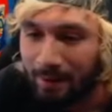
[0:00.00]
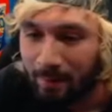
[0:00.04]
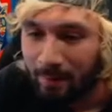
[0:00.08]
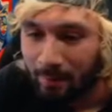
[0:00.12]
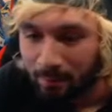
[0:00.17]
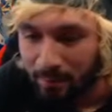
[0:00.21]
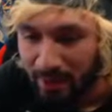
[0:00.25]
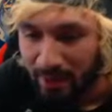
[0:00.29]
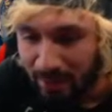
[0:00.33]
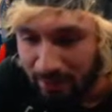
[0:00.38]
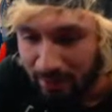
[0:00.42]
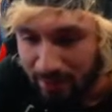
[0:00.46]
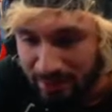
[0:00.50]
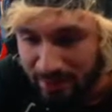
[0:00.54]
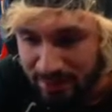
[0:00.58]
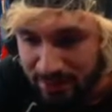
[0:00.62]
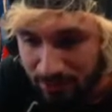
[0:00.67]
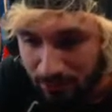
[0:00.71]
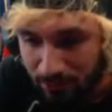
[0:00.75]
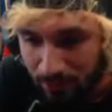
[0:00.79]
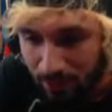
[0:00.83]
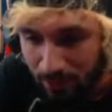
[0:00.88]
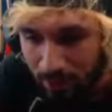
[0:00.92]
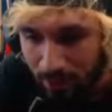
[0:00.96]
Berry
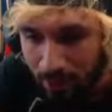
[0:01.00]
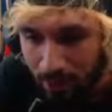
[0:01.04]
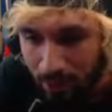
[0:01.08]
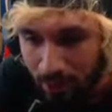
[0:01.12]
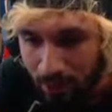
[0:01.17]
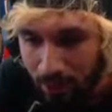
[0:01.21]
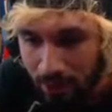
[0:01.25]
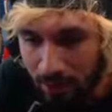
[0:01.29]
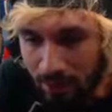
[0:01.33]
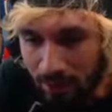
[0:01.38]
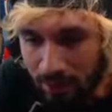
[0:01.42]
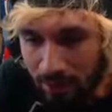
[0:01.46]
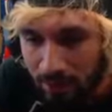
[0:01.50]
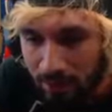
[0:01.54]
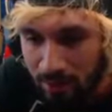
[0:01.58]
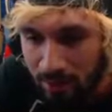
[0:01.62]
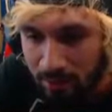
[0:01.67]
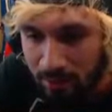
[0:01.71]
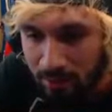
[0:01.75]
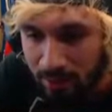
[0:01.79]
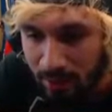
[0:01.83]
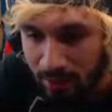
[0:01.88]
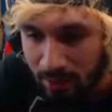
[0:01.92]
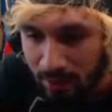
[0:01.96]
Squad.
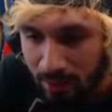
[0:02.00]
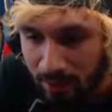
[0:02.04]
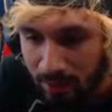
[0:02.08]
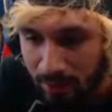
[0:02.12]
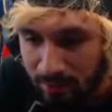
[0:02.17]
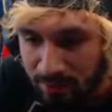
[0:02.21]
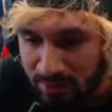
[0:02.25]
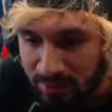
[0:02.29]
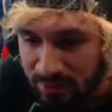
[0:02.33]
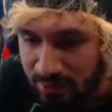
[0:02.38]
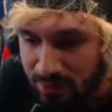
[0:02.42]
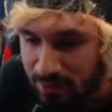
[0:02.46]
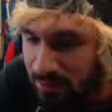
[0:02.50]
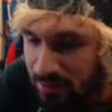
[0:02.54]
We got Mrs.